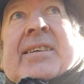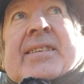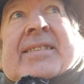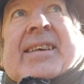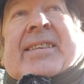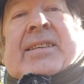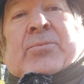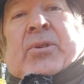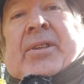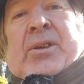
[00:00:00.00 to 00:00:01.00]
as it says,
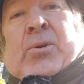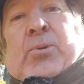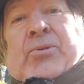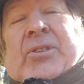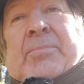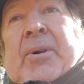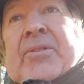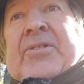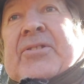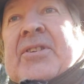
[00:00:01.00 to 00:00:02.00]
is one of the coldest
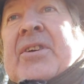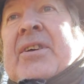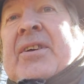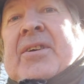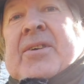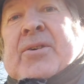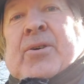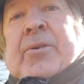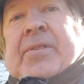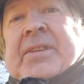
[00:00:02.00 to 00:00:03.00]
months
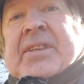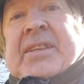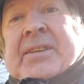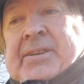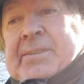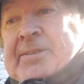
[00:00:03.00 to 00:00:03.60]
of the year.